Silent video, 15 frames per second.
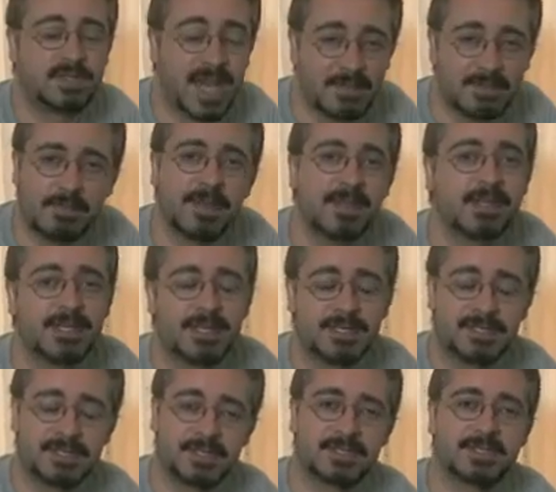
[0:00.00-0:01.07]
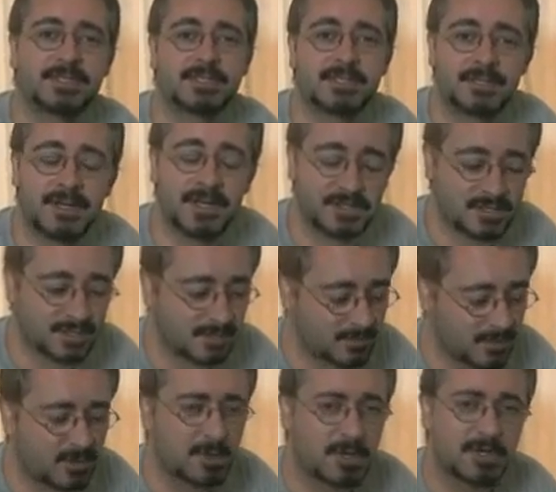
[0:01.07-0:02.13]
capabilities. Alright, so
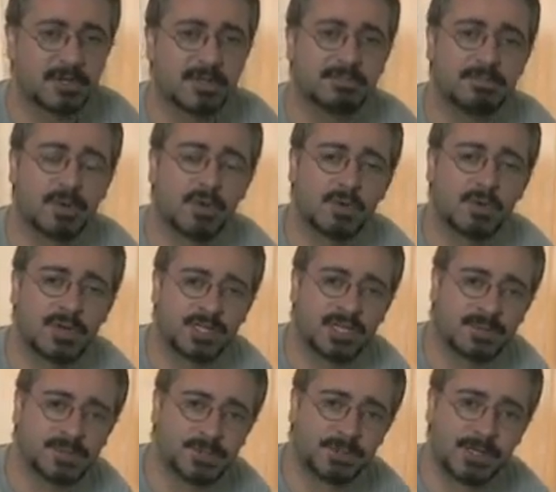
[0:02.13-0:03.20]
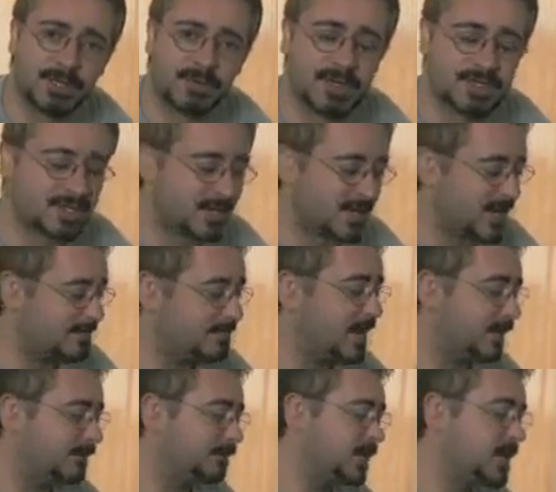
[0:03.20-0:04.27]
I'm not quite on the ball when it comes to alliteration today,
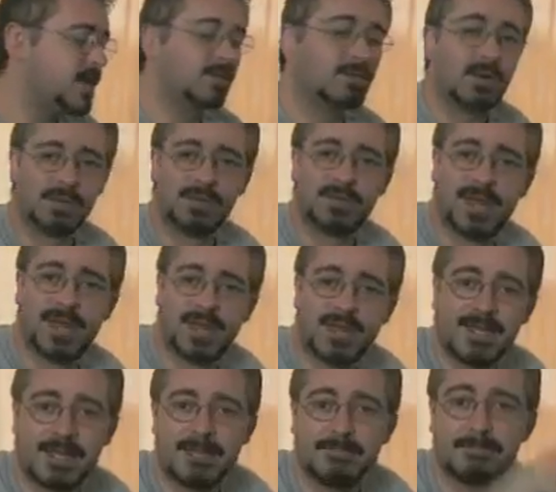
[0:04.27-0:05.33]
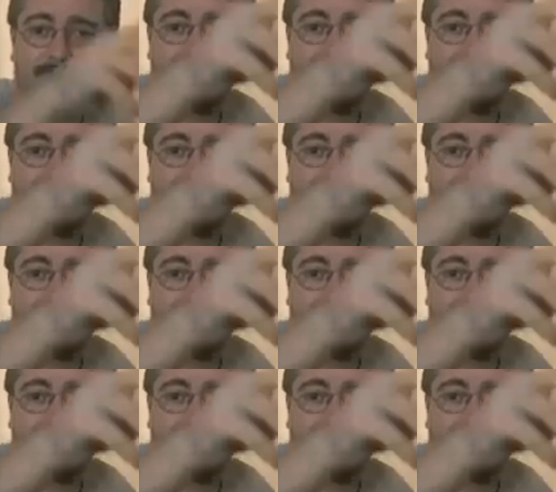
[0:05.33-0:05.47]
but what we're looking at here